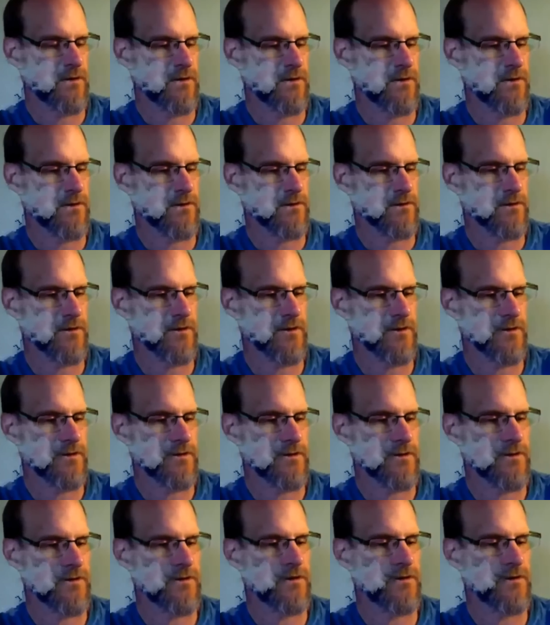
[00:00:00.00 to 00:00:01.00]
Okay,
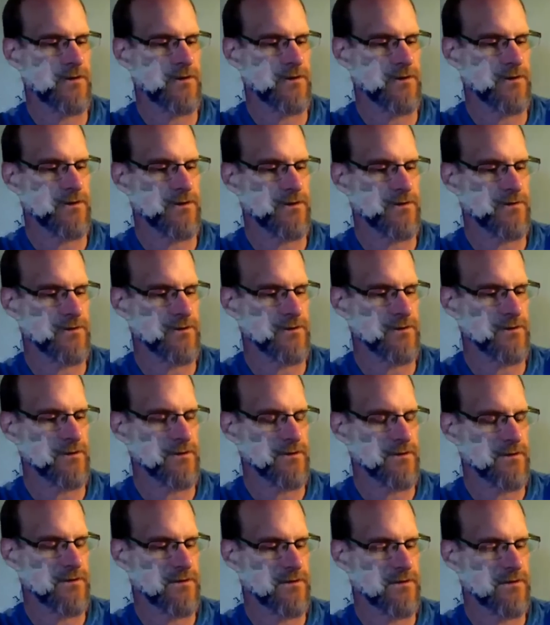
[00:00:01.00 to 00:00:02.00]
let's see.
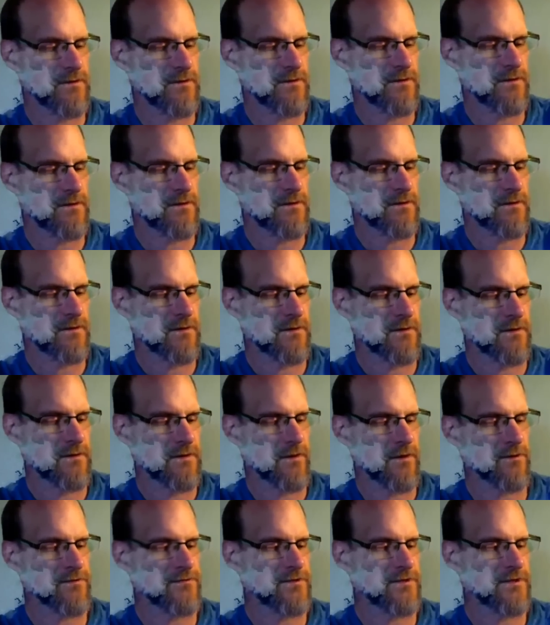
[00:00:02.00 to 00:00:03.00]

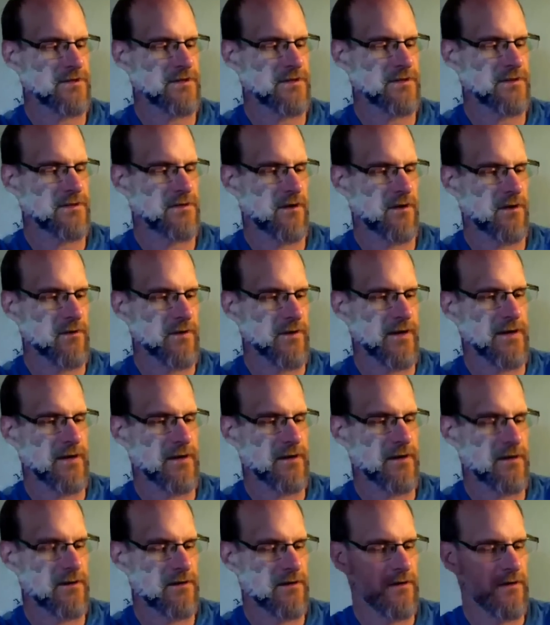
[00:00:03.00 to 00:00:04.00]
OCD, or,
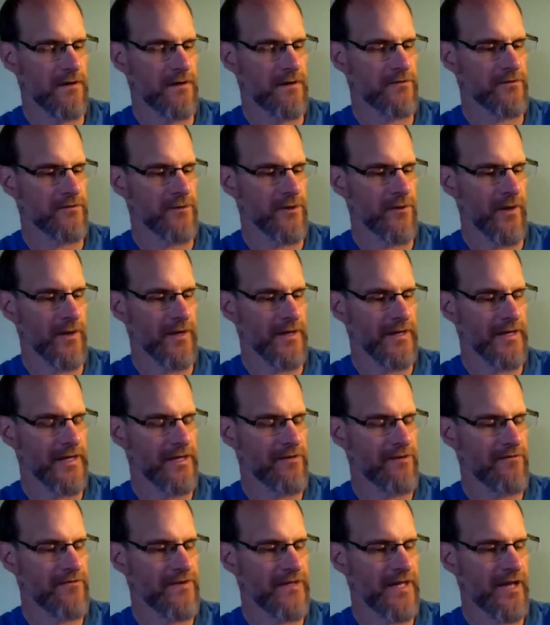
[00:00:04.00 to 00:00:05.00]
so you want
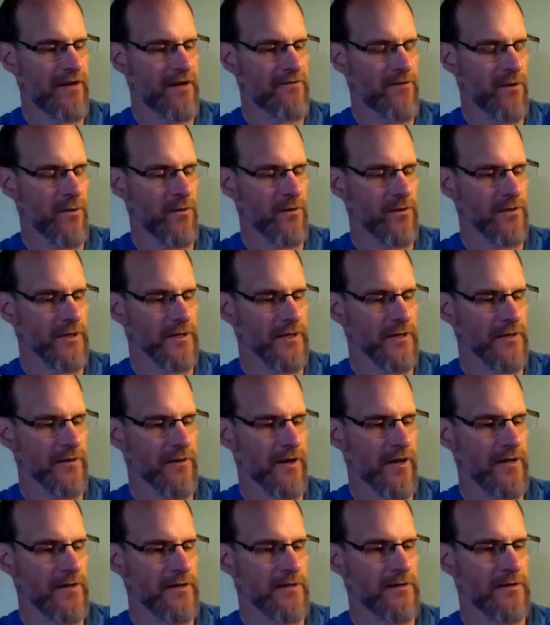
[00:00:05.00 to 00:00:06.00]
EVF only,
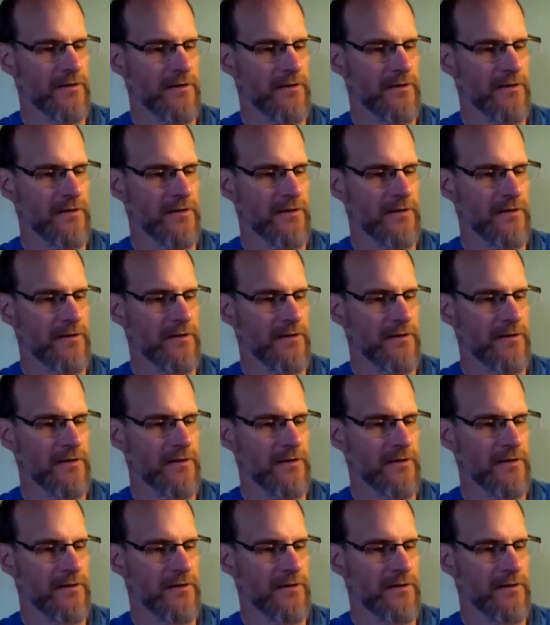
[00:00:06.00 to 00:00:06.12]
right?